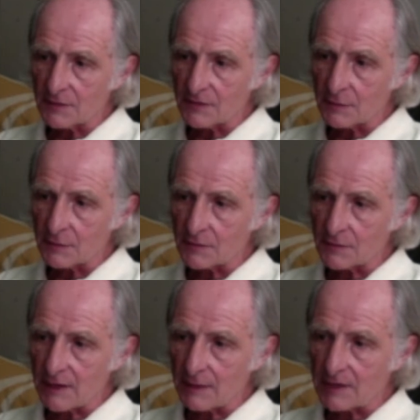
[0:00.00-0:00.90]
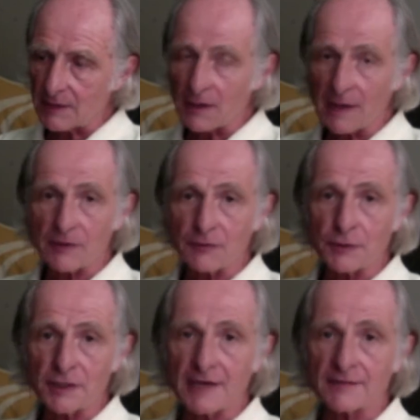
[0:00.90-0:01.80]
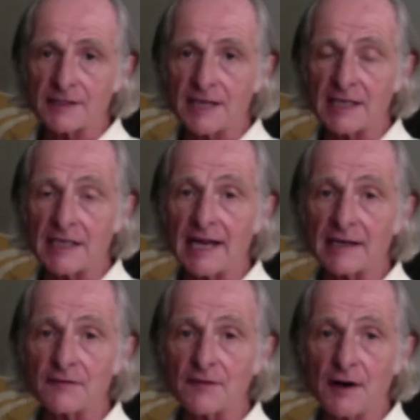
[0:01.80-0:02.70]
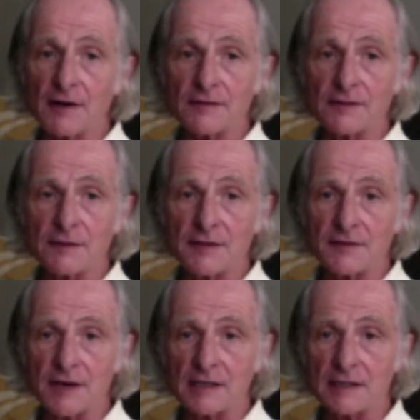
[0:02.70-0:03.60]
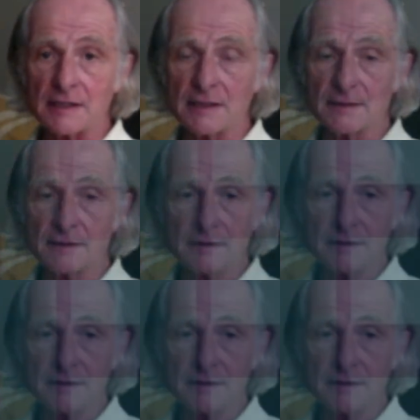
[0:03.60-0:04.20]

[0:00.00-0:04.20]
you know, if it weren't for Robert, I probably wouldn't have stayed that involved, quite frankly.